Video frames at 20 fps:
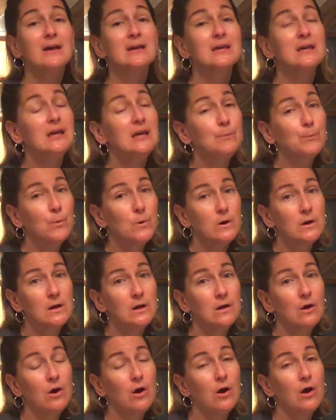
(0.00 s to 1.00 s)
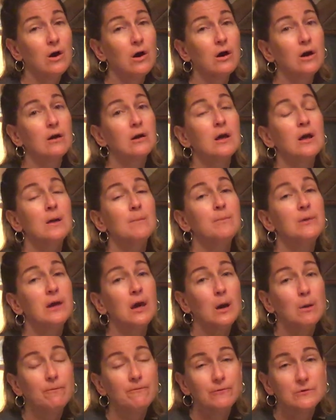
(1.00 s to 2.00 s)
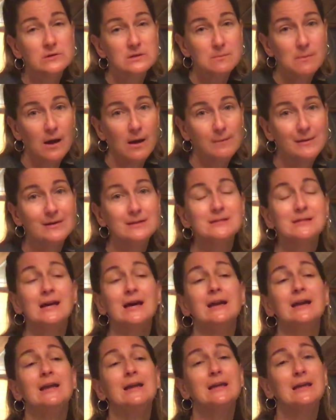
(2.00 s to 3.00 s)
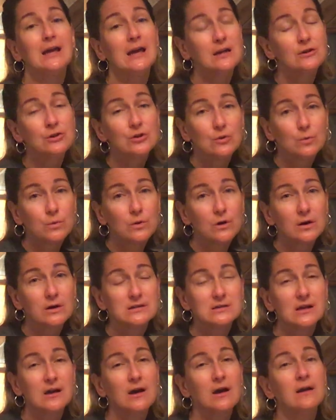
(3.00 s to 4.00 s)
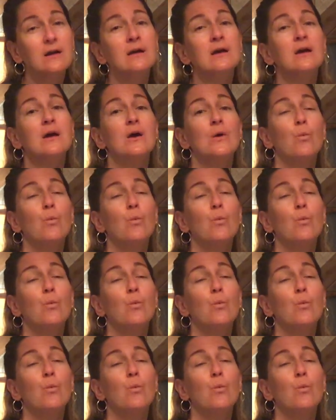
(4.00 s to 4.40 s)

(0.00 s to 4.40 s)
Keep working hard. Be helpful to mommy and daddy. Get your work done.